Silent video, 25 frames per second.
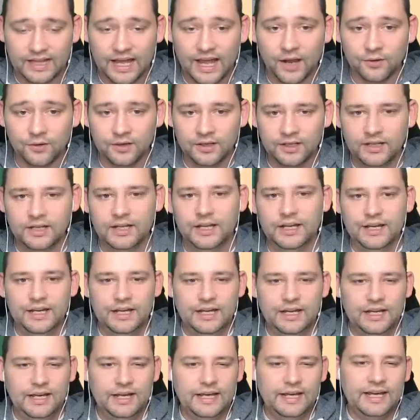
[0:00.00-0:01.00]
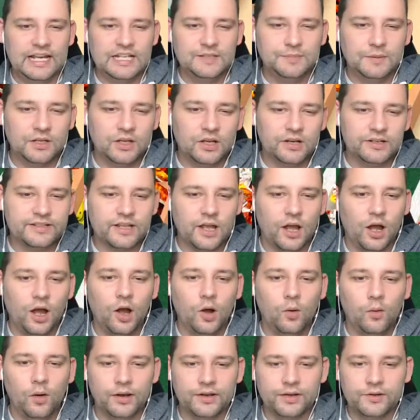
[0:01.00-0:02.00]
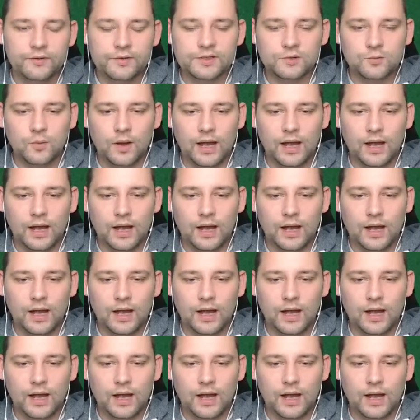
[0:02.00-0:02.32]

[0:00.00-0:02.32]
down, is because I want to as